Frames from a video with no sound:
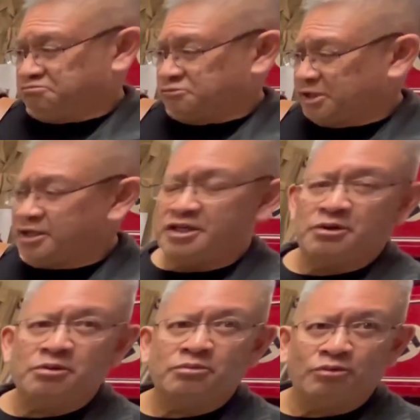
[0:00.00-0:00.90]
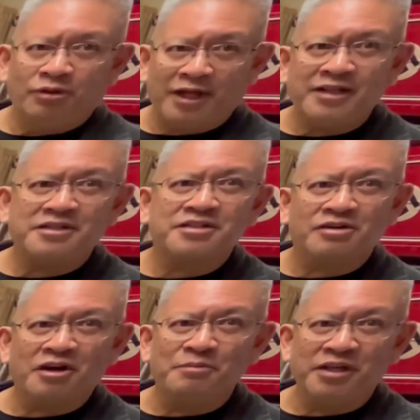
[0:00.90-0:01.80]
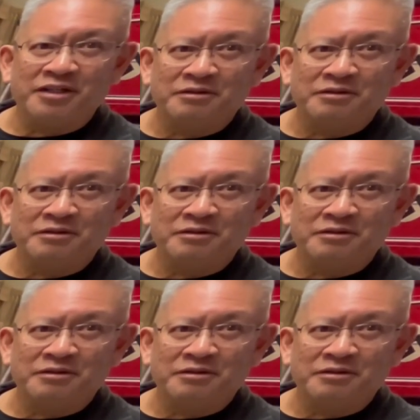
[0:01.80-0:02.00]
hey, we like this carbine,